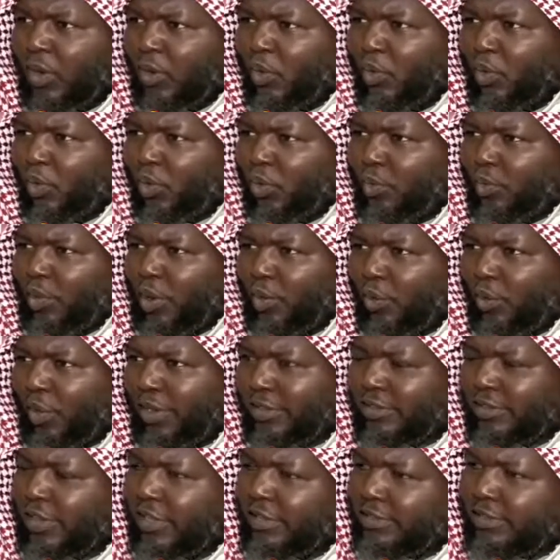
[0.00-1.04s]
Hukuma
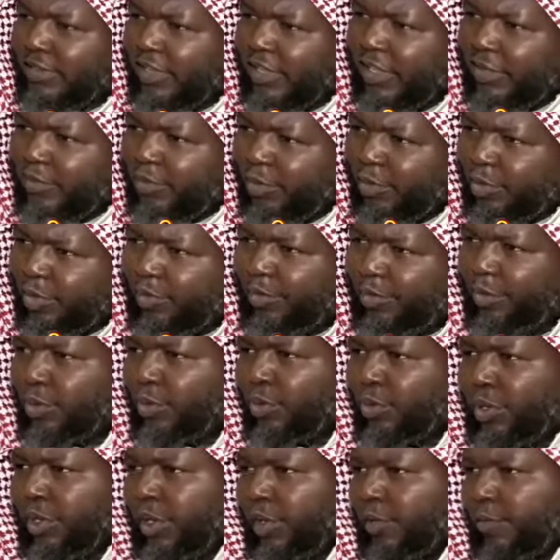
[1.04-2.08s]
was can say if you know if you will
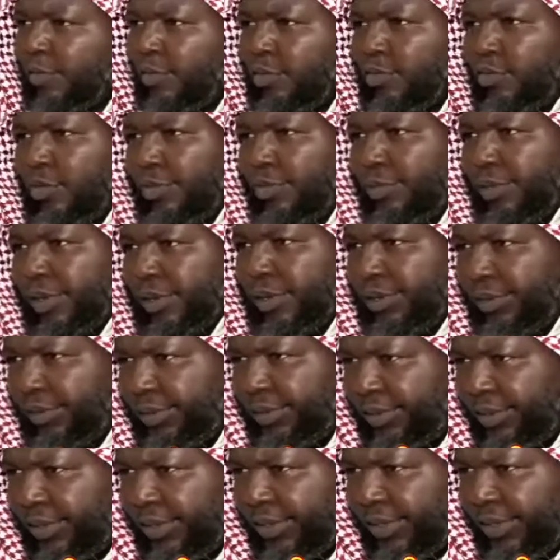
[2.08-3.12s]
give them for some man.
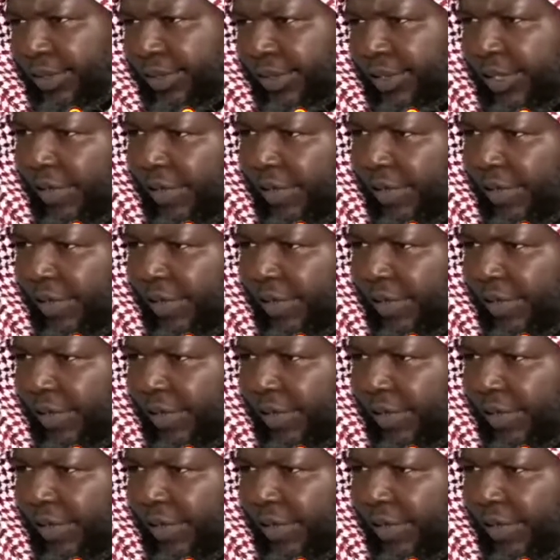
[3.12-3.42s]
If